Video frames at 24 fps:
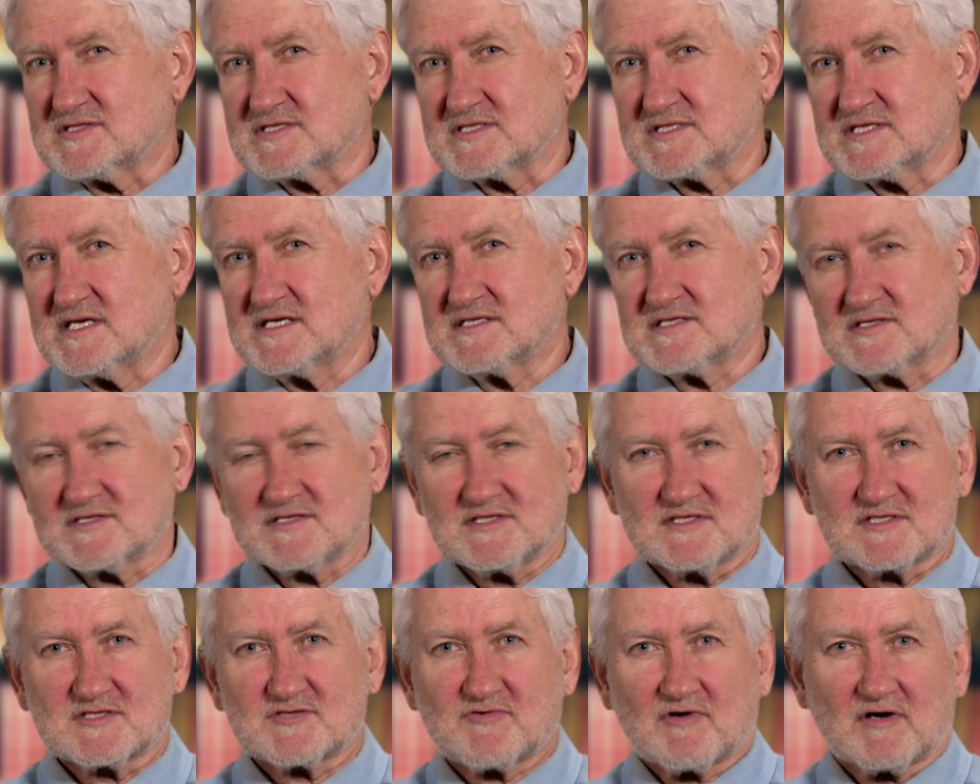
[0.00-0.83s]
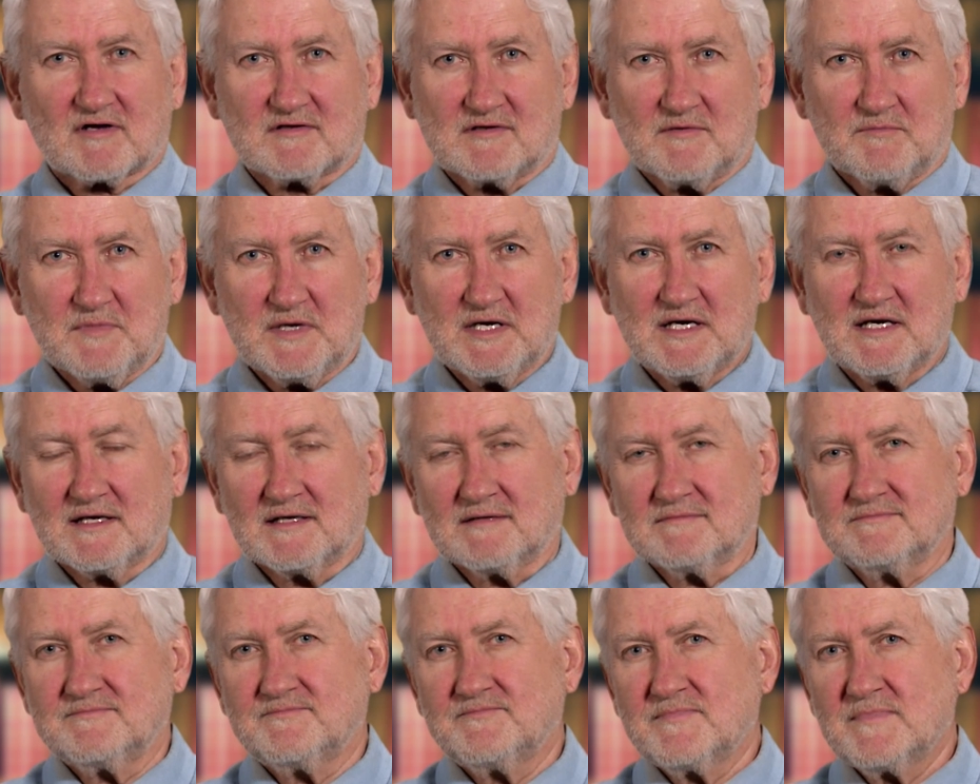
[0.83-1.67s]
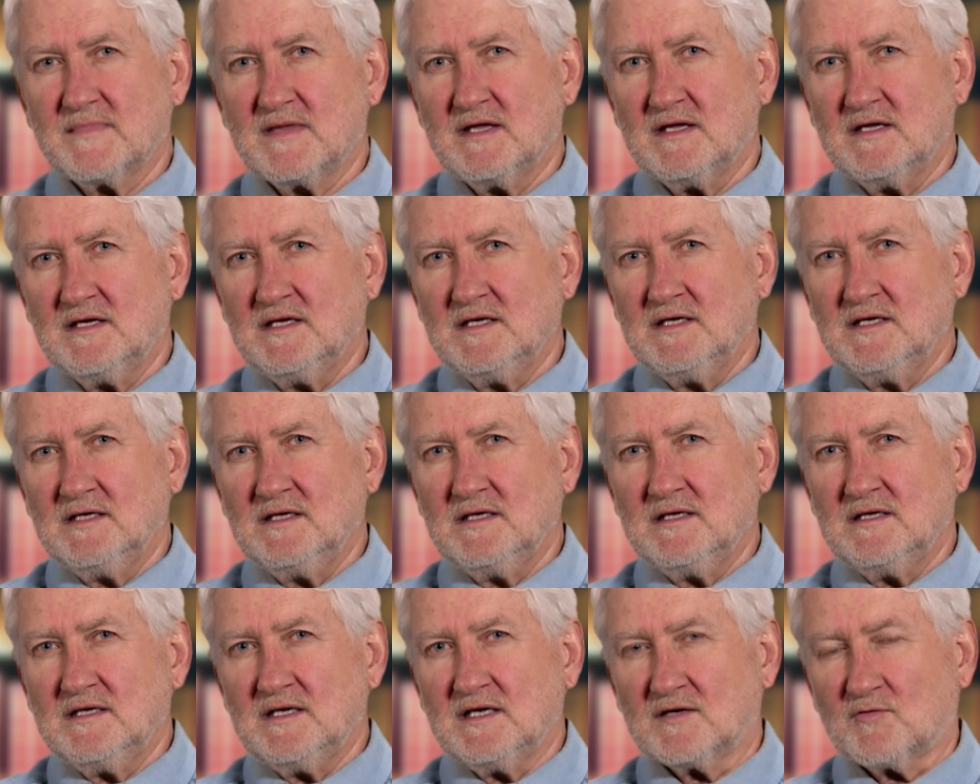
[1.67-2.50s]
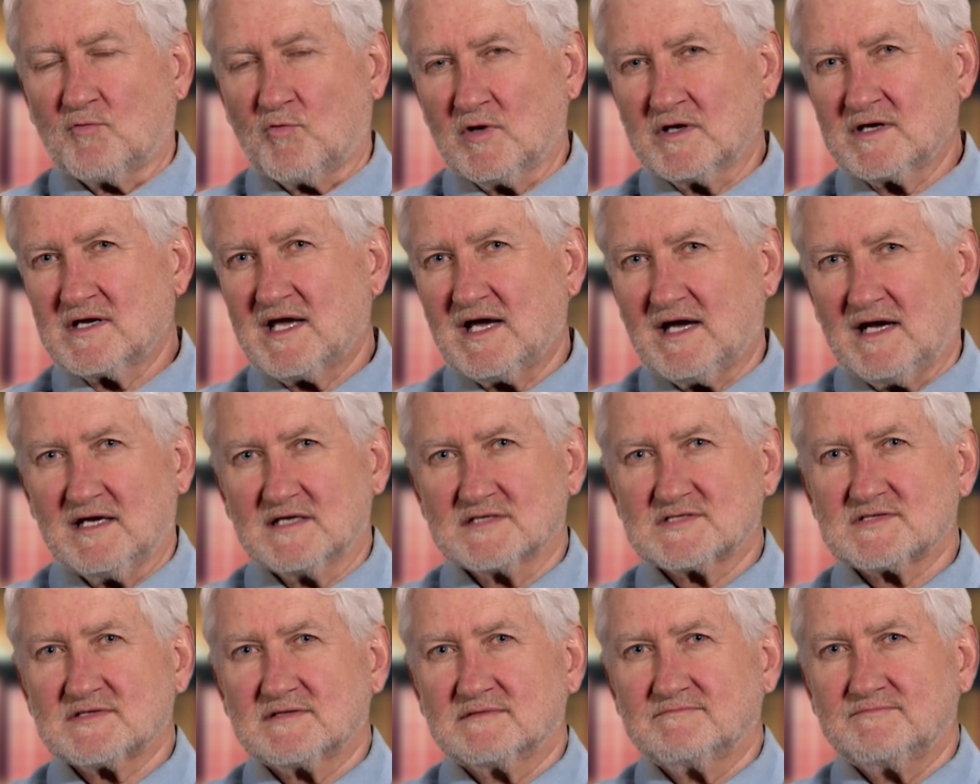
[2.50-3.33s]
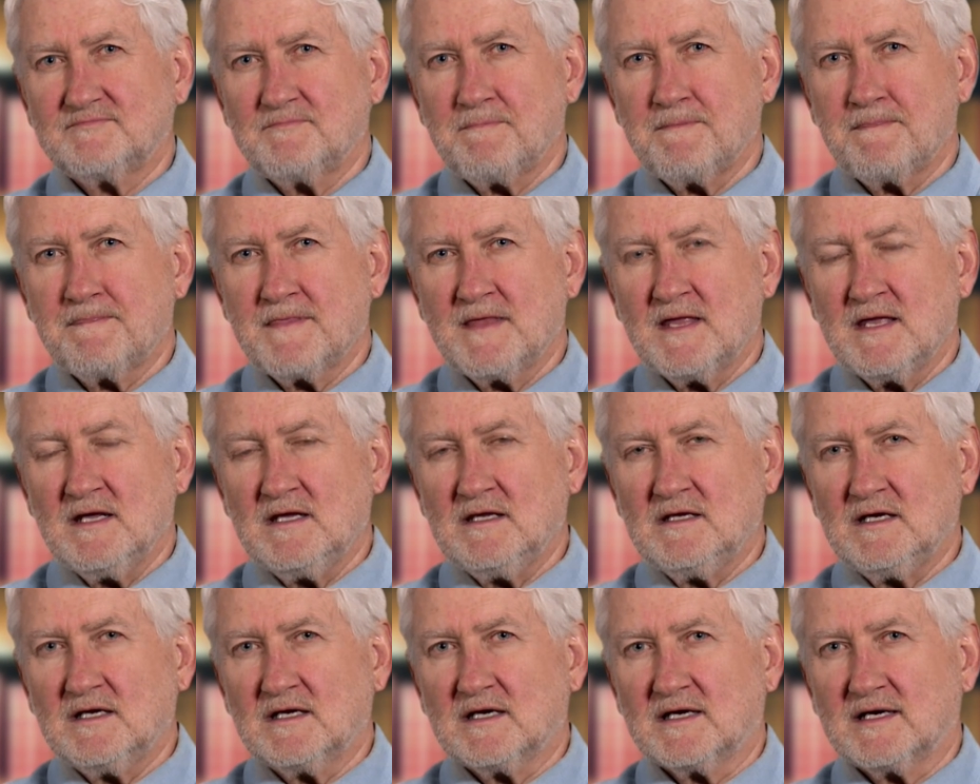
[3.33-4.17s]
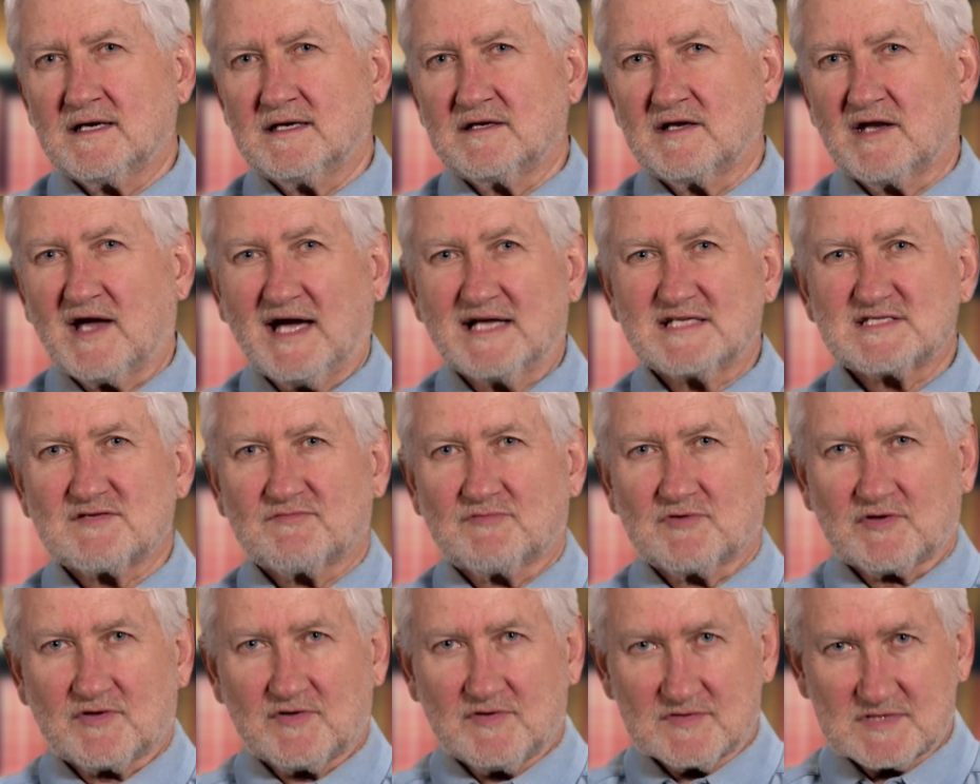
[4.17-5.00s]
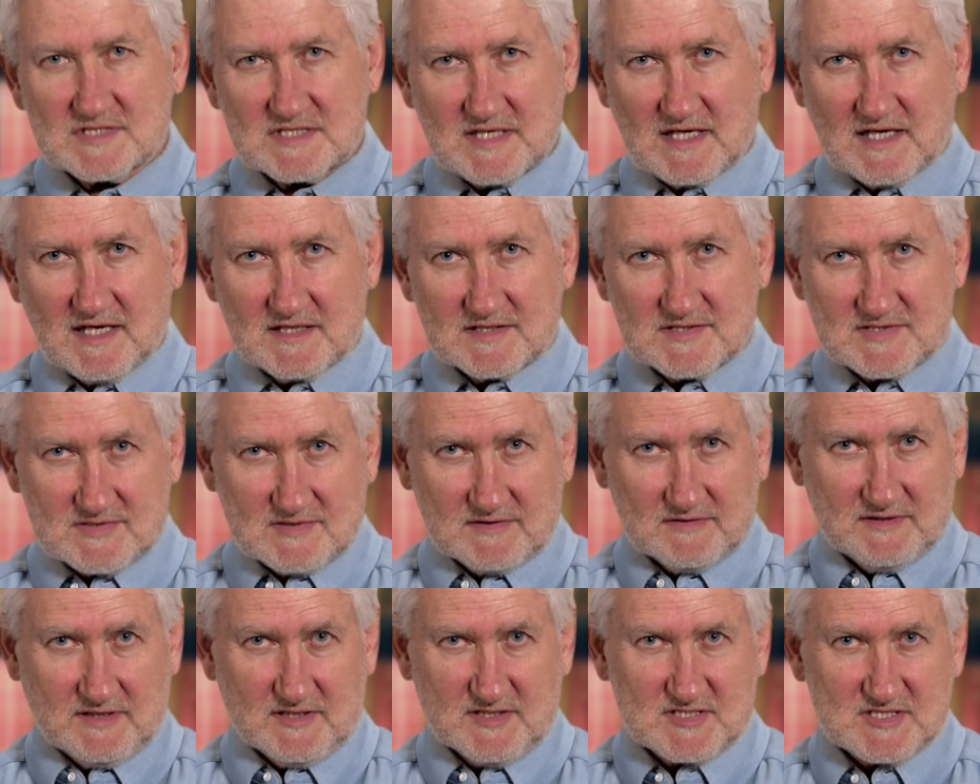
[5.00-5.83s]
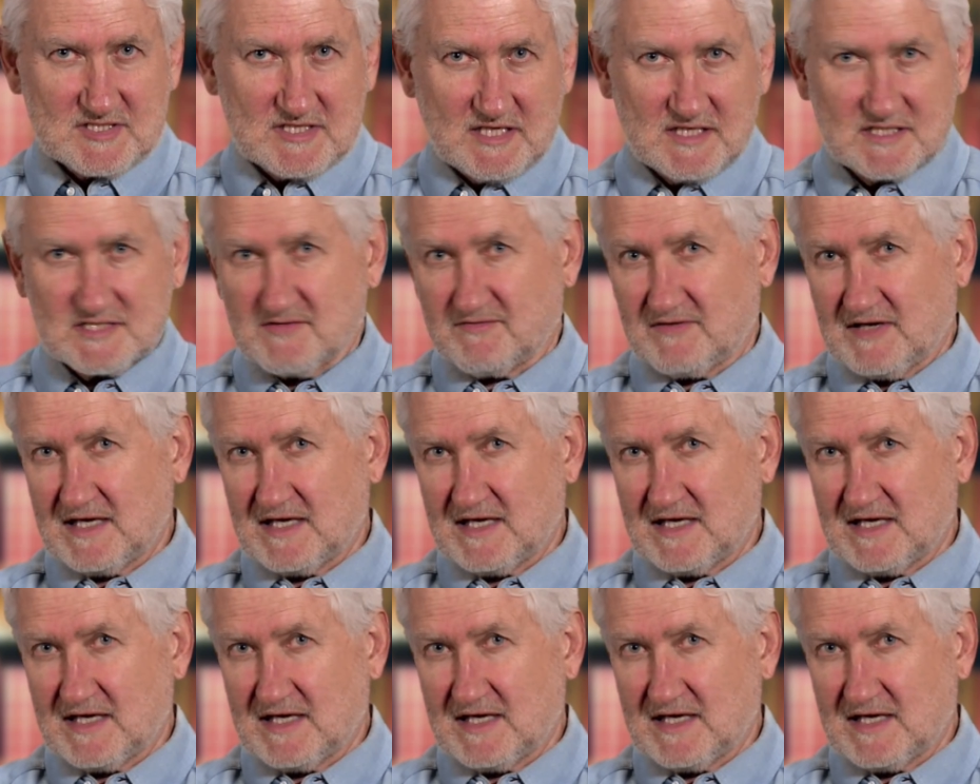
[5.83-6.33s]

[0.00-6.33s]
diseases that struck the men. In one case, Knights of the Crusades in a siege of